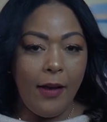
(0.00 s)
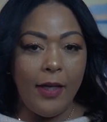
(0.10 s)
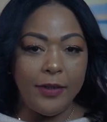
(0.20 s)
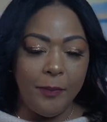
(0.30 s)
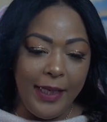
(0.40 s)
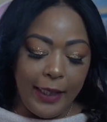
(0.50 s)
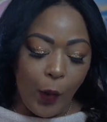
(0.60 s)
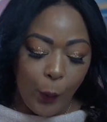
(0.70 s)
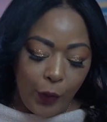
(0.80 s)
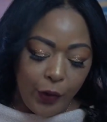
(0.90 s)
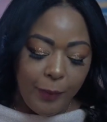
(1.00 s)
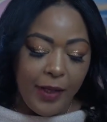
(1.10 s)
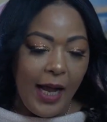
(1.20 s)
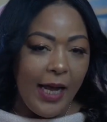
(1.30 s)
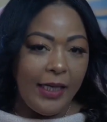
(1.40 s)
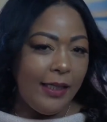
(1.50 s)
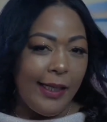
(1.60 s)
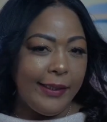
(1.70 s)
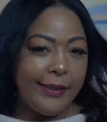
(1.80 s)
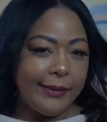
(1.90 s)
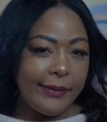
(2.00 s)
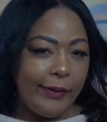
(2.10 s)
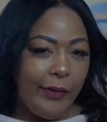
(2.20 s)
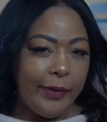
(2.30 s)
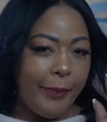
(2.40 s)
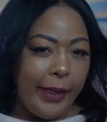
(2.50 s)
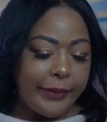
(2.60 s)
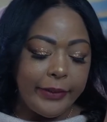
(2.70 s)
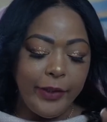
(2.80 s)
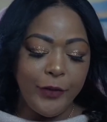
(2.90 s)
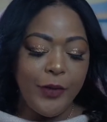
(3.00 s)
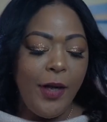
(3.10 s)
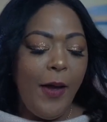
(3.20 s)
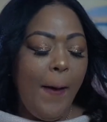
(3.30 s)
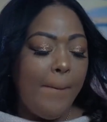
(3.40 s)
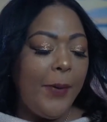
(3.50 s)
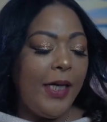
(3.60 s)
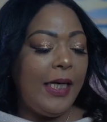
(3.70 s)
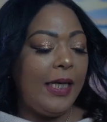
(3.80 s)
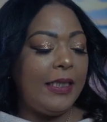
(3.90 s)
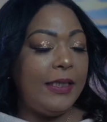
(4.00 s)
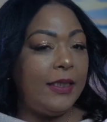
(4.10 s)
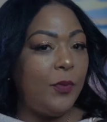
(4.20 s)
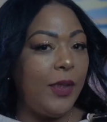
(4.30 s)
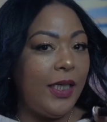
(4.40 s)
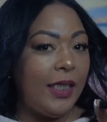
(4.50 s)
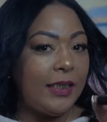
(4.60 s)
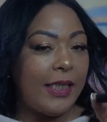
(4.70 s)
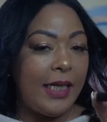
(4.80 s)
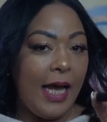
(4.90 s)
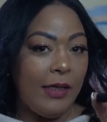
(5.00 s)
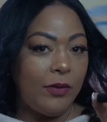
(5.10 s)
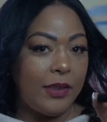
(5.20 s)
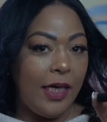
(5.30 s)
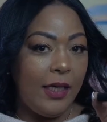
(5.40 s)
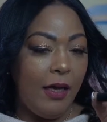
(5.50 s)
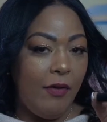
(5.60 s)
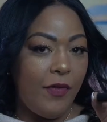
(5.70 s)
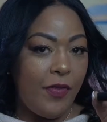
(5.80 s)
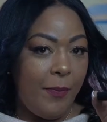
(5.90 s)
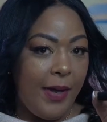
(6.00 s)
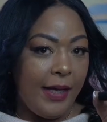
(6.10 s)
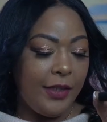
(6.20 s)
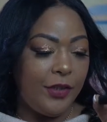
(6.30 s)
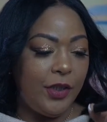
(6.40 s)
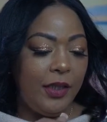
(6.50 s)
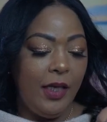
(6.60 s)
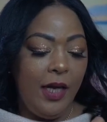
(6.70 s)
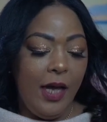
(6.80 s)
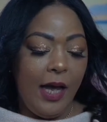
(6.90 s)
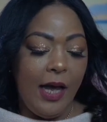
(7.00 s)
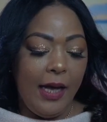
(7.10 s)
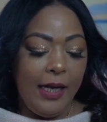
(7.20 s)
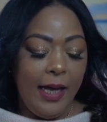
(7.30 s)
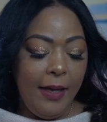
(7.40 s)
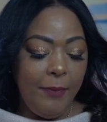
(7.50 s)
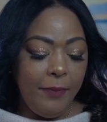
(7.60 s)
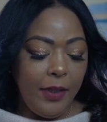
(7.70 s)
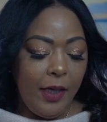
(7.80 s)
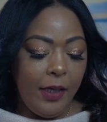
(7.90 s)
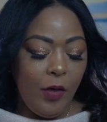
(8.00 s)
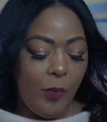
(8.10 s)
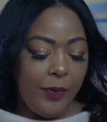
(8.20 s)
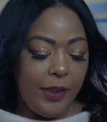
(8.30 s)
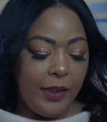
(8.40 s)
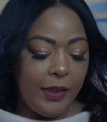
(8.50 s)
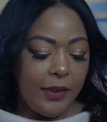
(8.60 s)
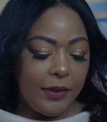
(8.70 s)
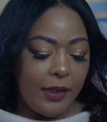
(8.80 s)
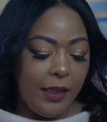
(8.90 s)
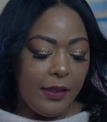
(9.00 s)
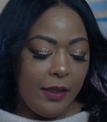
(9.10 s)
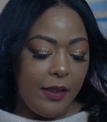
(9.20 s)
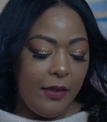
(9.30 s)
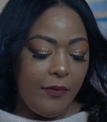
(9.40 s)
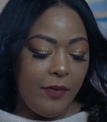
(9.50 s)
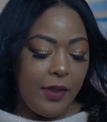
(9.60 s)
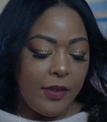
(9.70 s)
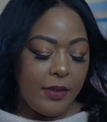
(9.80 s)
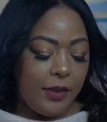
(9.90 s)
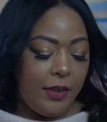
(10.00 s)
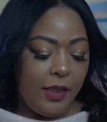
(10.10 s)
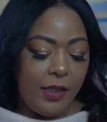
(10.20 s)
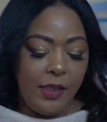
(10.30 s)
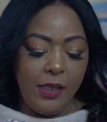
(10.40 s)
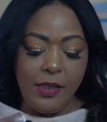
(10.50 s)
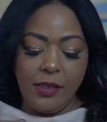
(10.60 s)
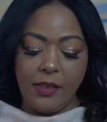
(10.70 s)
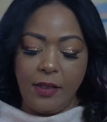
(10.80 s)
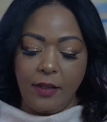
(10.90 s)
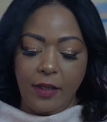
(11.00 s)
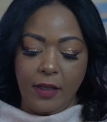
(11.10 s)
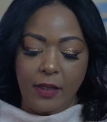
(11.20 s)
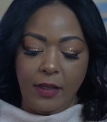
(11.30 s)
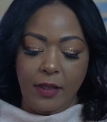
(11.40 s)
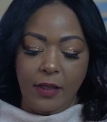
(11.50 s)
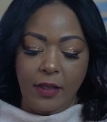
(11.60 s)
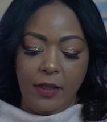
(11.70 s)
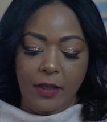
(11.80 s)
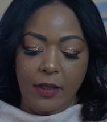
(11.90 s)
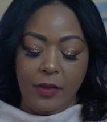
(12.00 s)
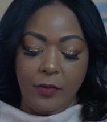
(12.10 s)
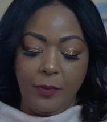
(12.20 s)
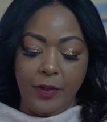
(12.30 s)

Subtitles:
cosmetic word, but I like calling them eye concealers. But this is what it looks like outside of the packaging. I am gonna open it and give it, yes, a little